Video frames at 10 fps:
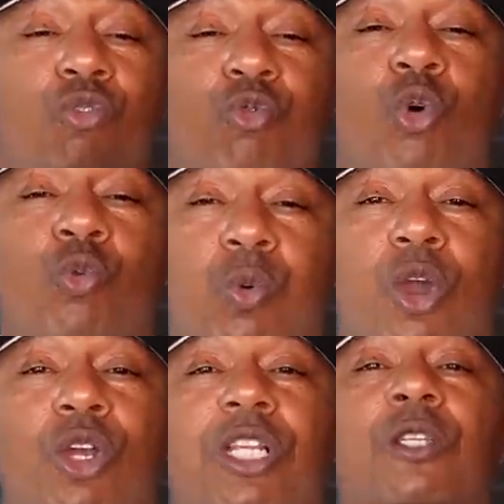root
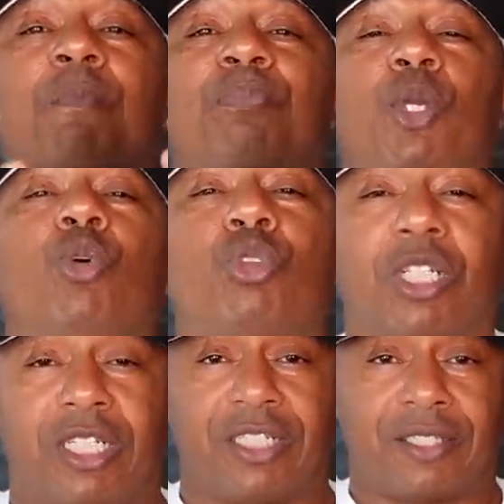word is a
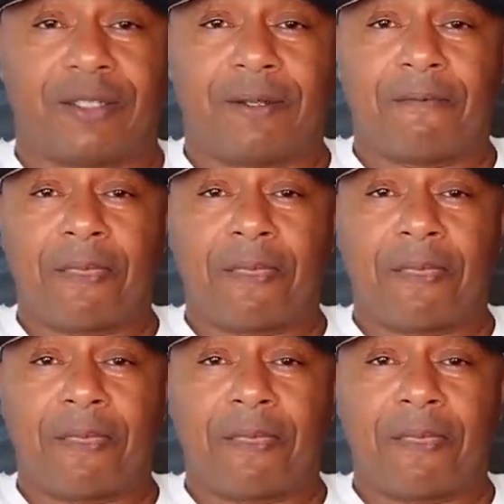pugilist.